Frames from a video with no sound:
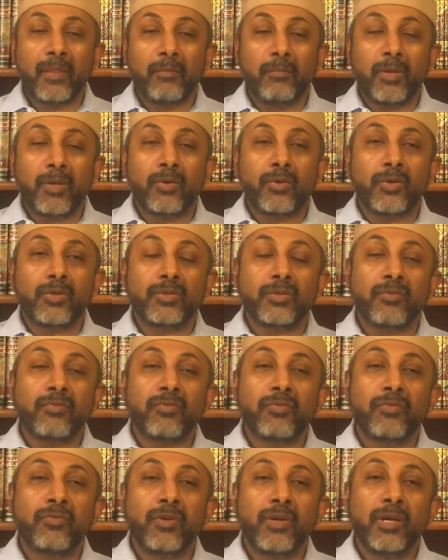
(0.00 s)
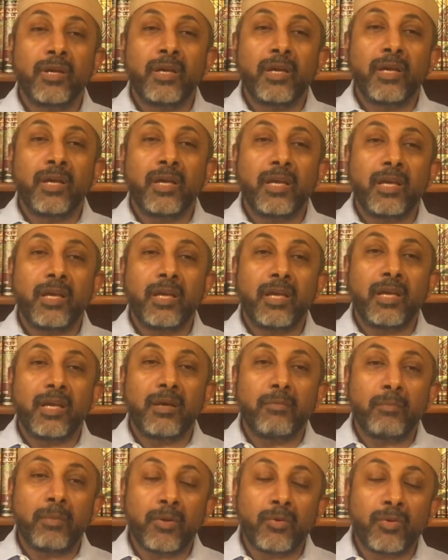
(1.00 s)
because
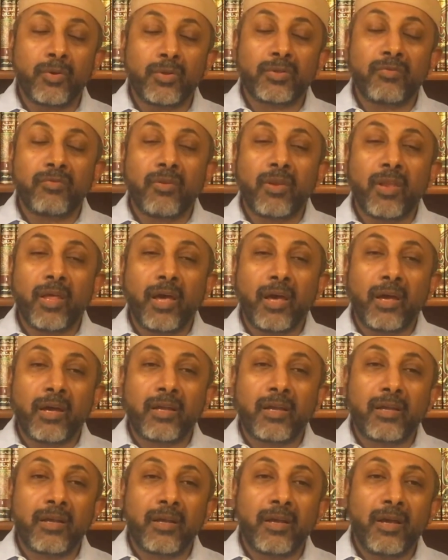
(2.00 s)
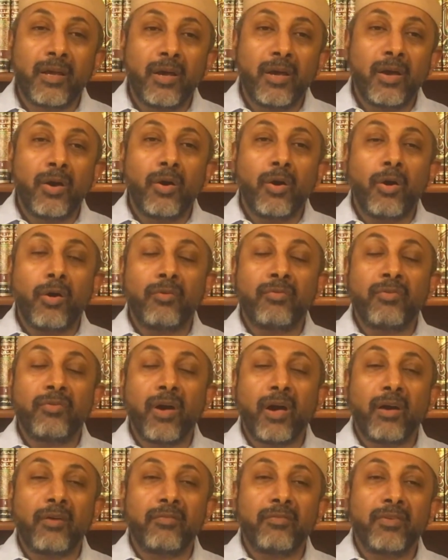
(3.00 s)
of lack of
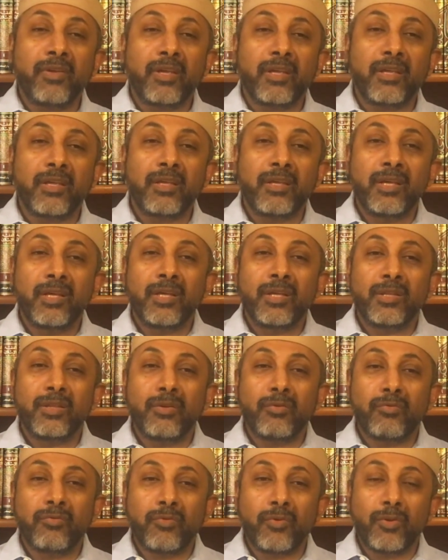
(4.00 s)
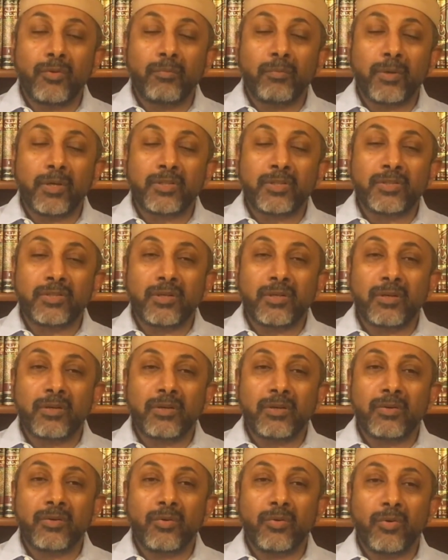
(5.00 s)
having the full
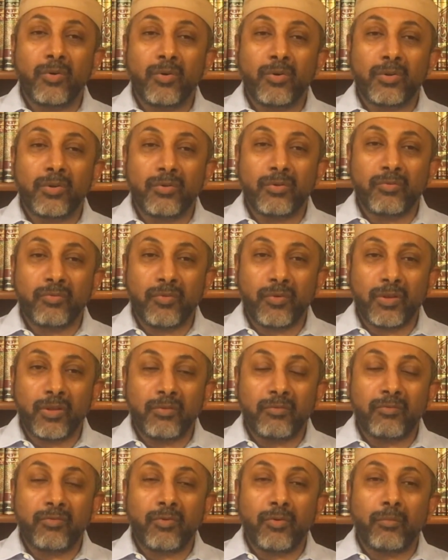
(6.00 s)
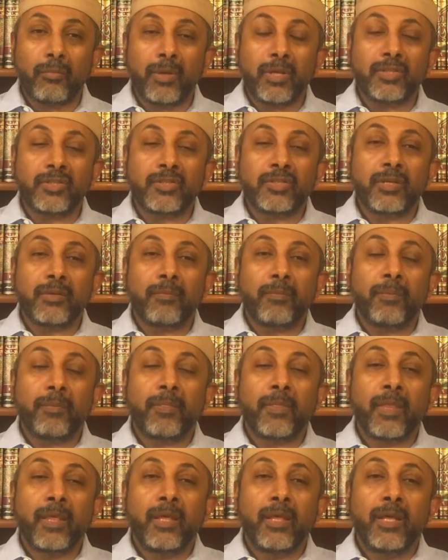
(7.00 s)
picture or the full information.
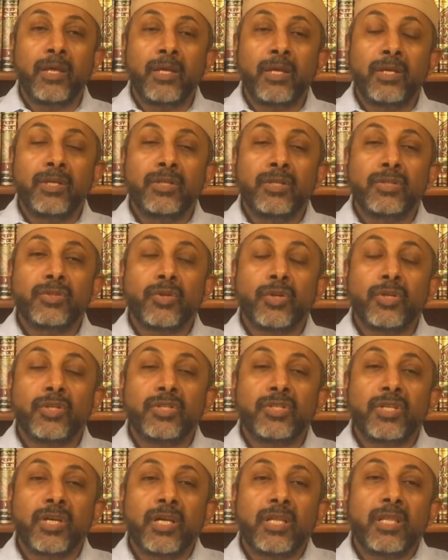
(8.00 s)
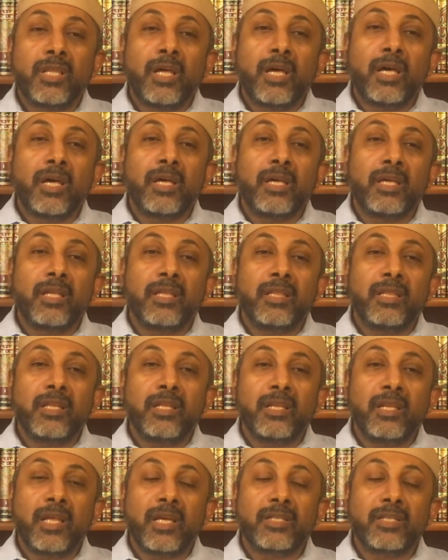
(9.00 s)
So inshallah, in the
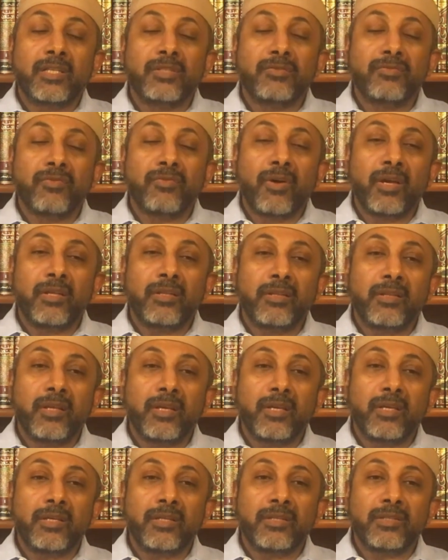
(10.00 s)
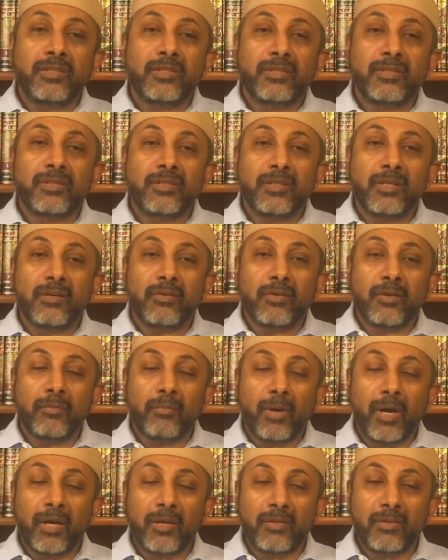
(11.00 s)
next Friday's
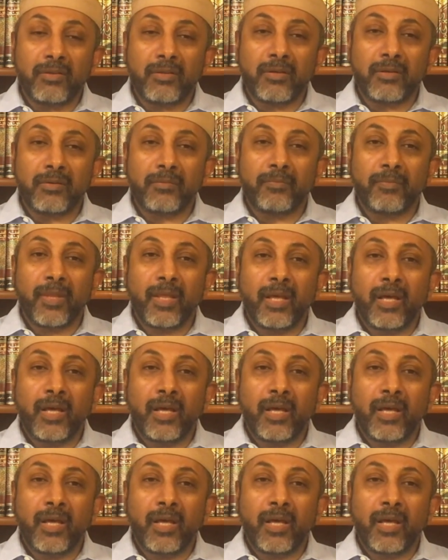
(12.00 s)
reminder,